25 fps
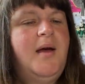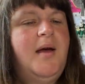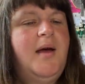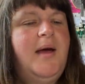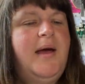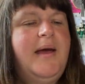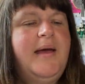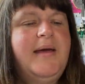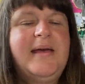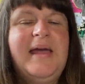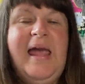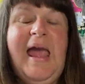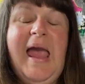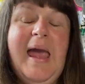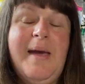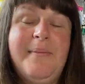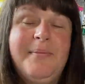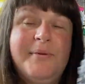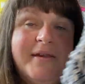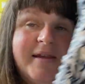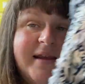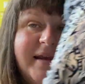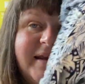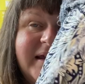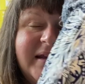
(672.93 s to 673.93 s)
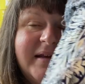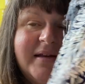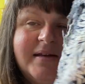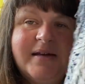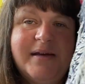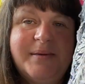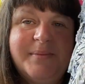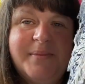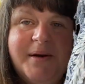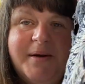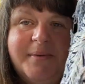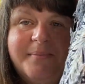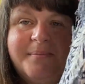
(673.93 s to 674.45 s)
it kept singing to
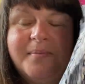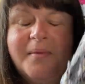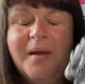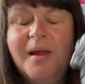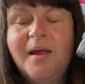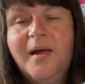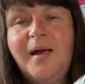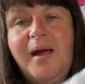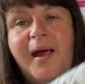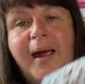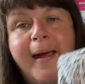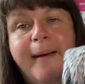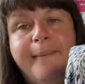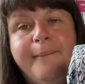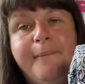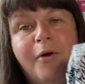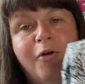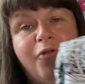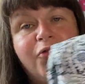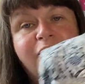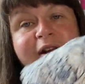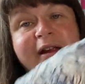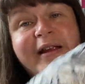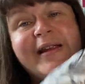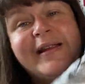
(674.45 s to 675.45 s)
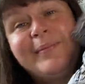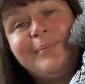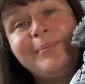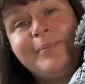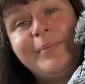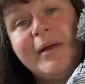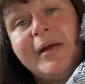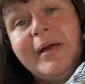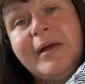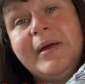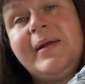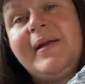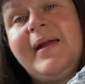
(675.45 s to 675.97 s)
me. Reason
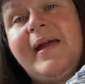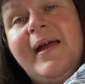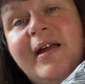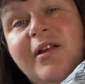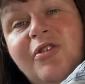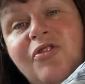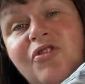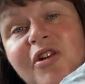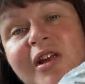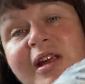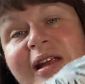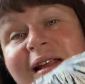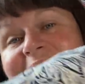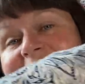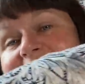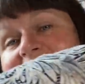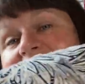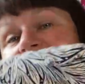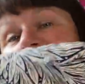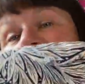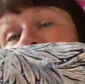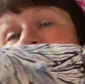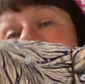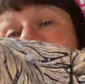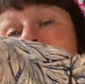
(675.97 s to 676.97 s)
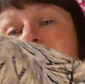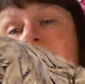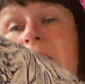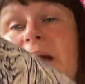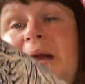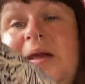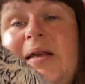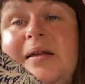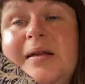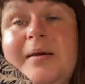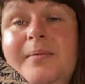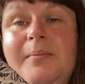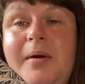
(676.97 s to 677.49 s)
being, it just kind of
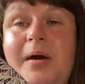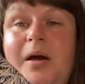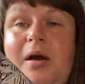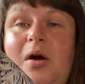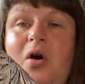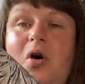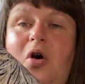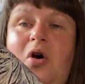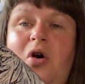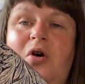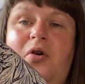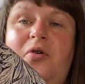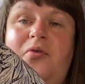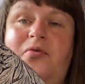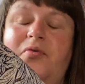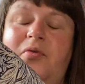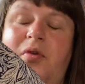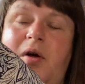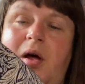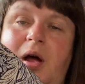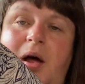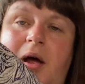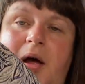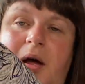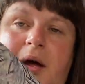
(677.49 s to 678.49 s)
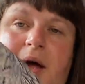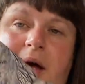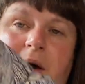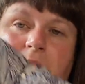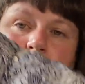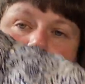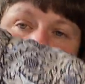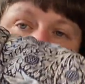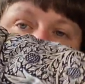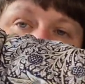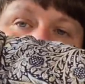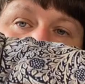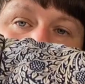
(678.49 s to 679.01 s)
reminded me of a
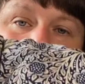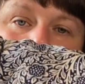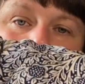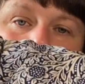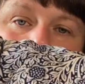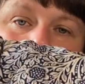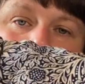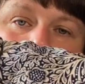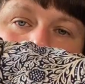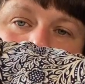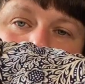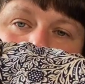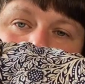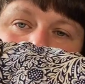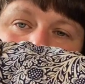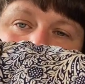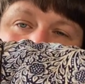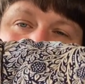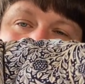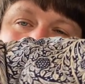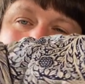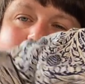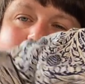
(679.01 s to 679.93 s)
William Morris